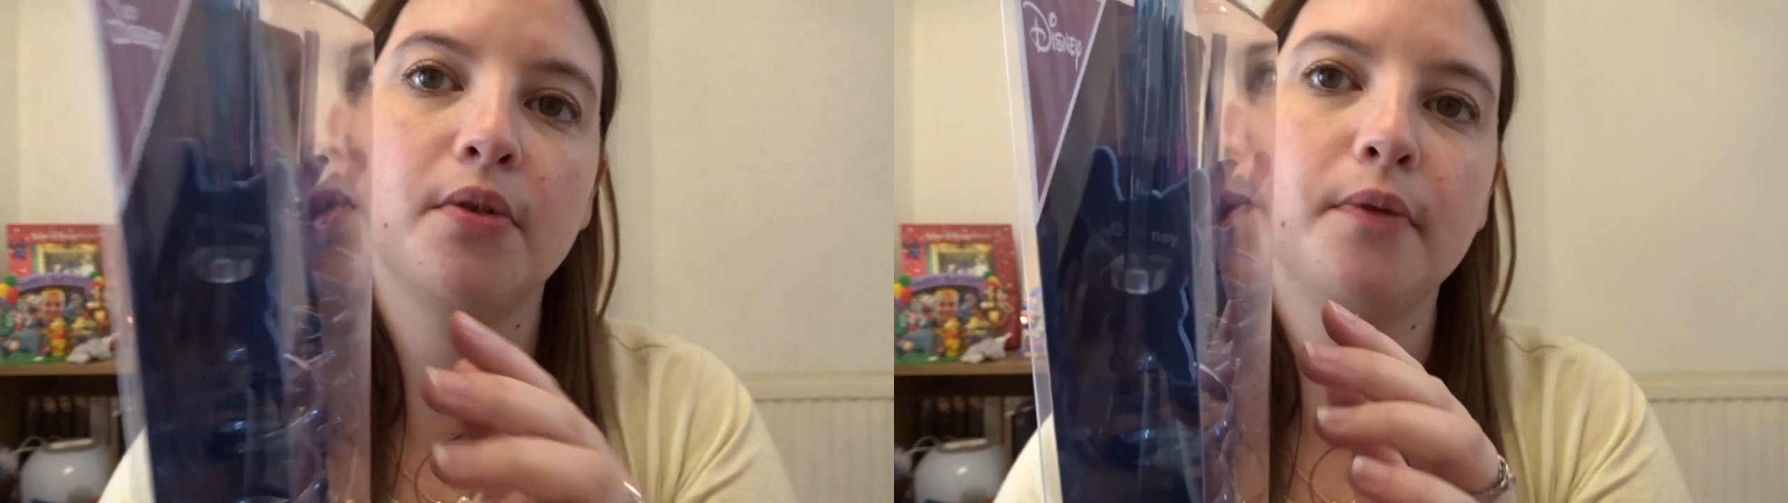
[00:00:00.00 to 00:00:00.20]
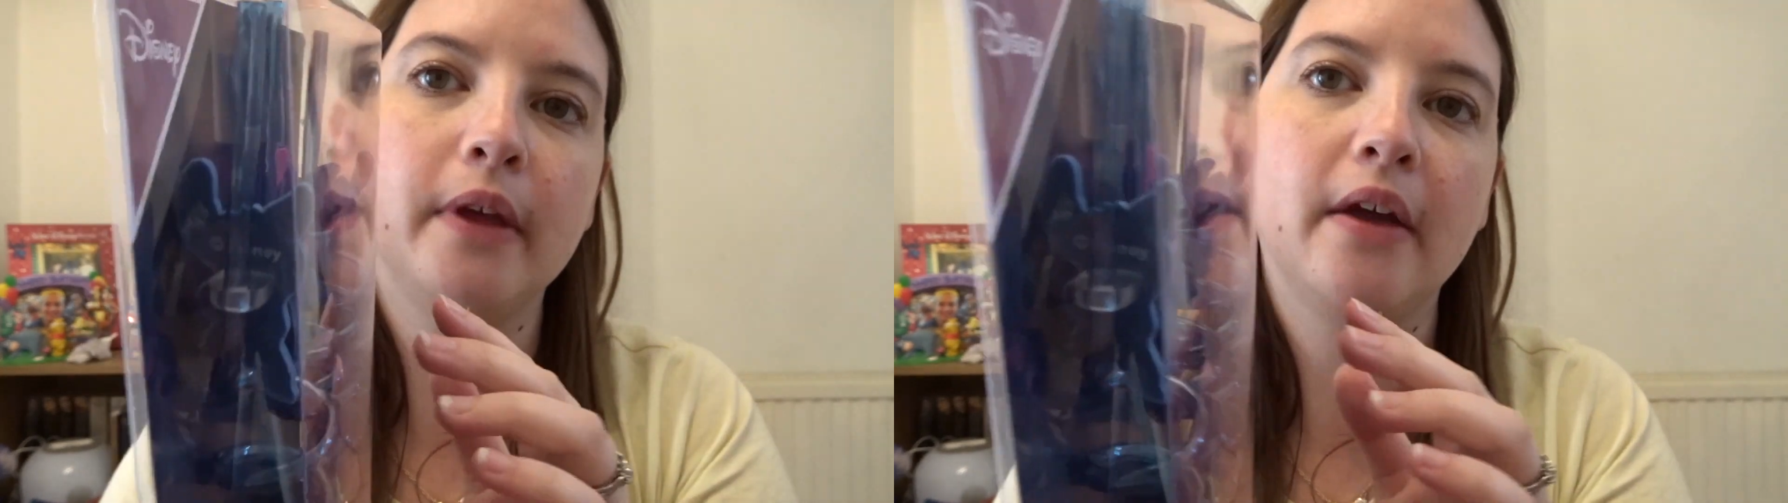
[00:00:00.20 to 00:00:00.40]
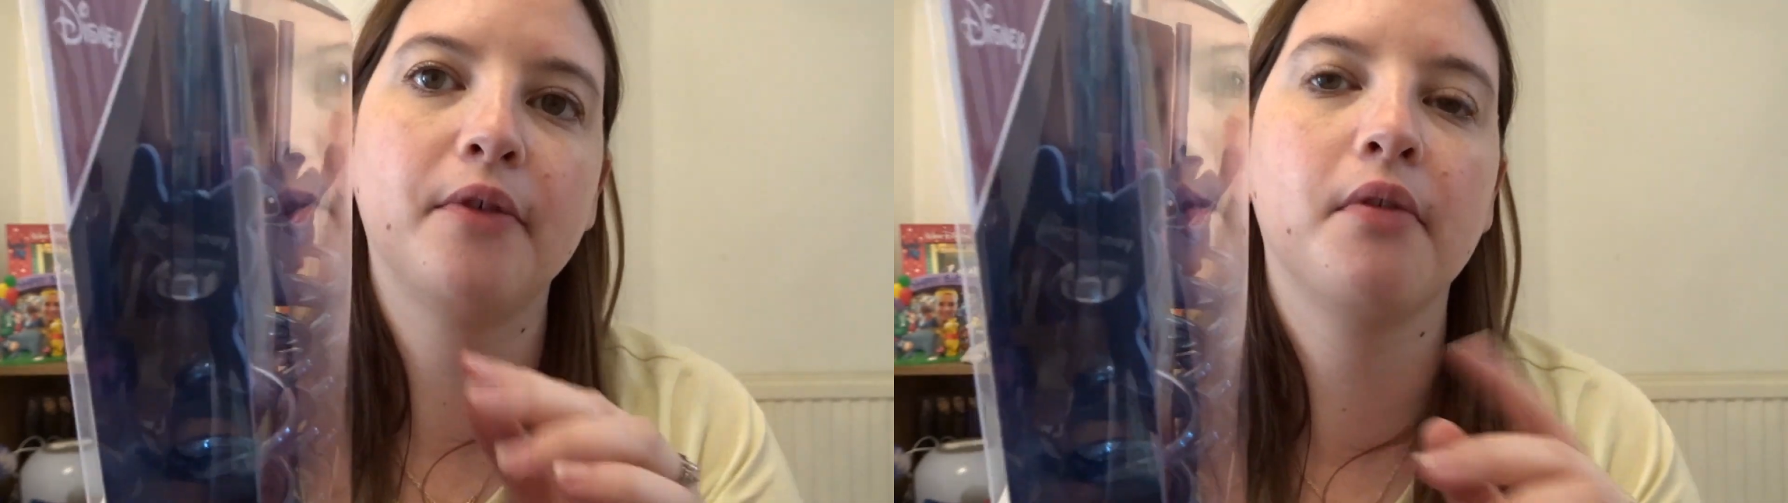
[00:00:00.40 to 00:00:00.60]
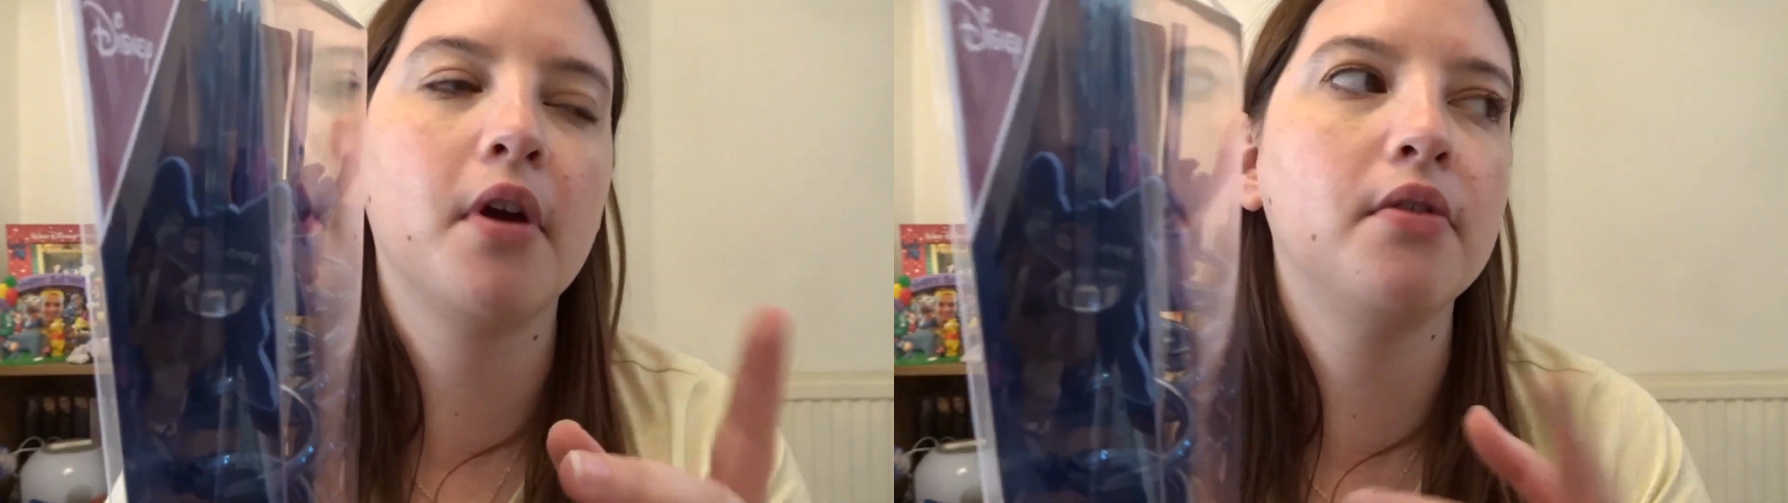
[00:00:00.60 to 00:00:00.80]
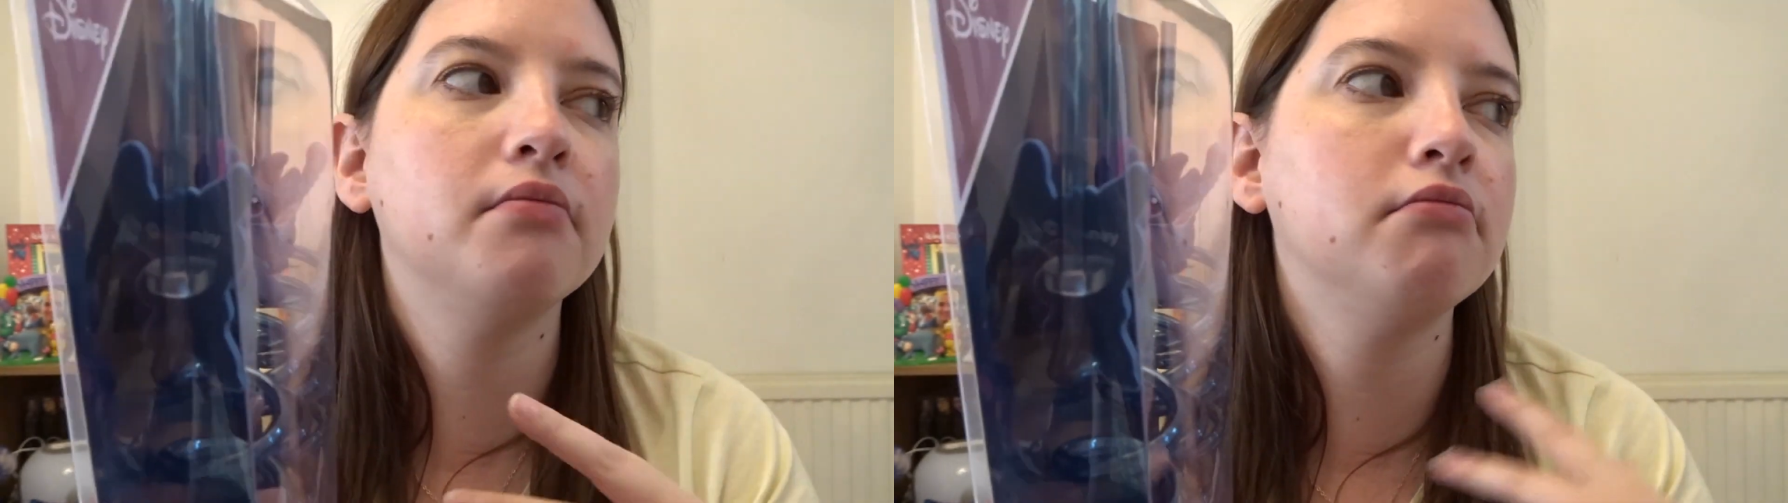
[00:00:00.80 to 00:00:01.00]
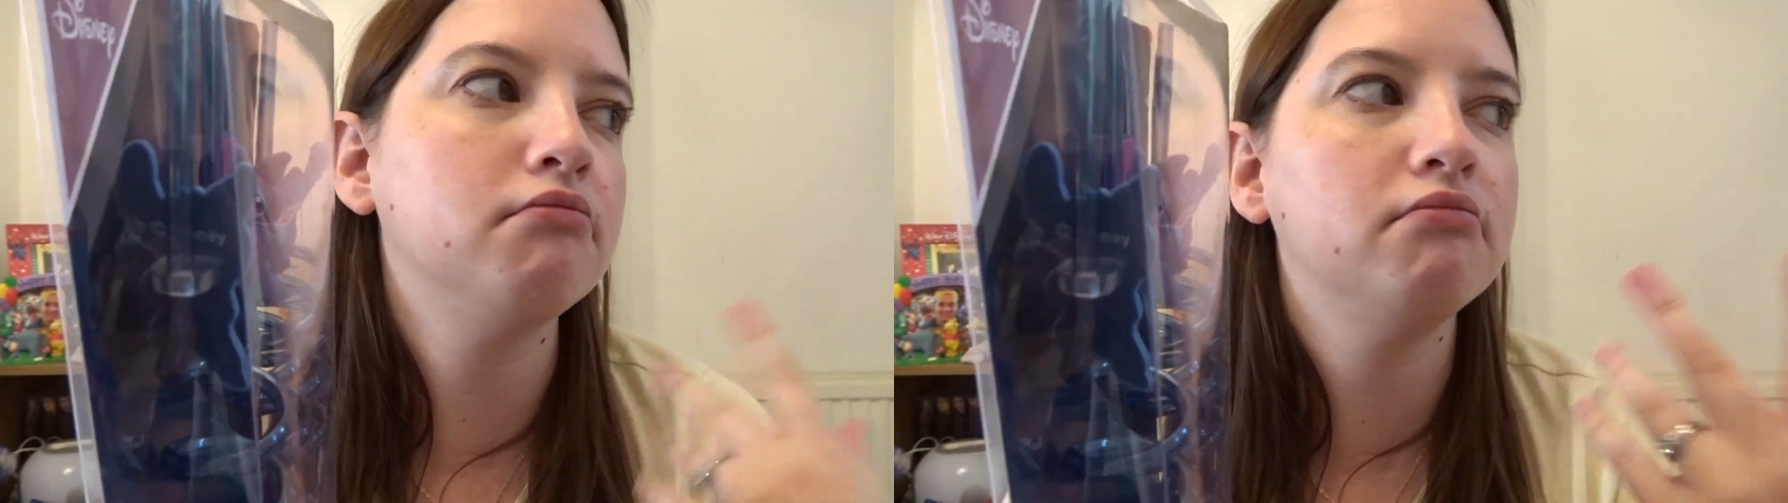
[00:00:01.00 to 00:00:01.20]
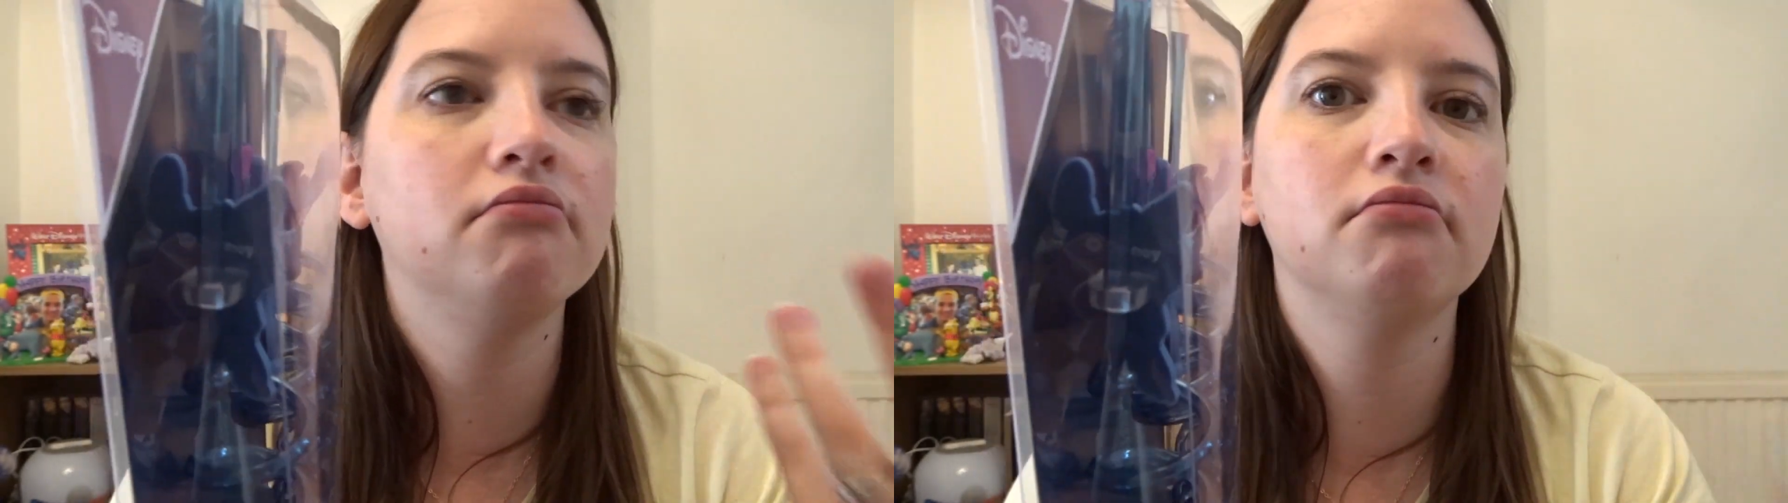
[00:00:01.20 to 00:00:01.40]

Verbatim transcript: or if you have your own